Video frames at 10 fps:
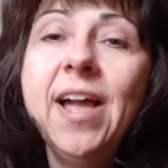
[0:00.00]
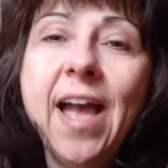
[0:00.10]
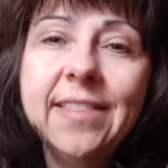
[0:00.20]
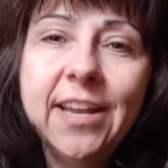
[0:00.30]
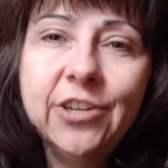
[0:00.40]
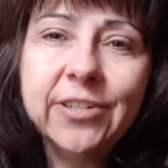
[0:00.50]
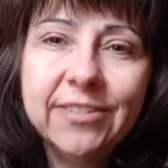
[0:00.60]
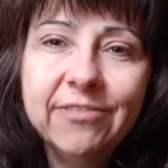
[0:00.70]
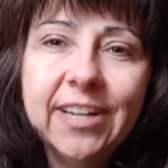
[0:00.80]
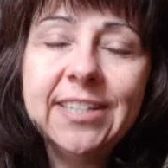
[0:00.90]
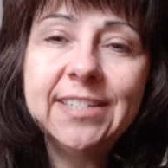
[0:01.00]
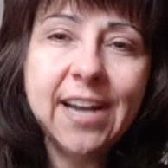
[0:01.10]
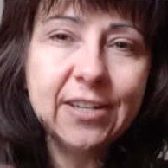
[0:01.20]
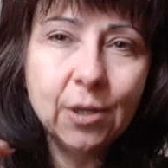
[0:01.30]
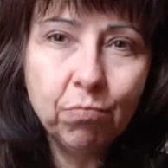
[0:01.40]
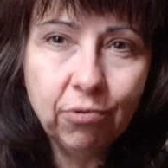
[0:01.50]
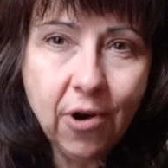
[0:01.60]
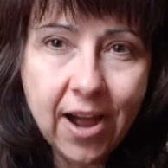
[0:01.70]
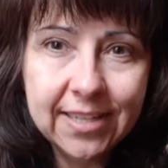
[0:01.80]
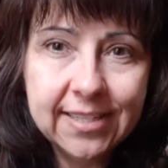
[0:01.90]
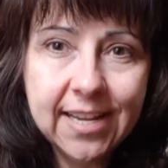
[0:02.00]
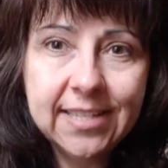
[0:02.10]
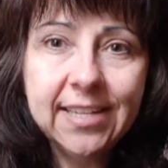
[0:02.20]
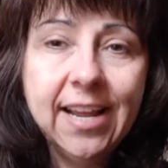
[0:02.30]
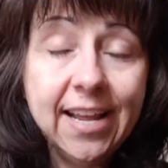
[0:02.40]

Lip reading: And then you can really start to process